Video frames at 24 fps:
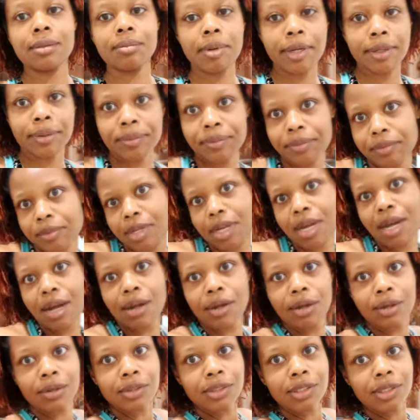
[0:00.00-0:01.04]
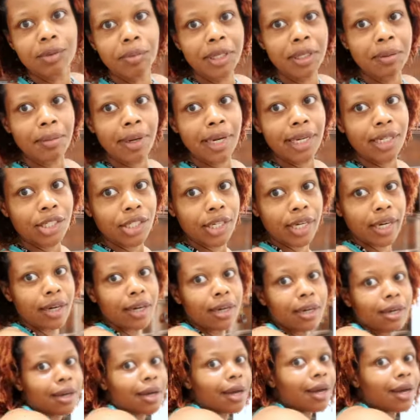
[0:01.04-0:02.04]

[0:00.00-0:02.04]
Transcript: But I'll spin in my chair.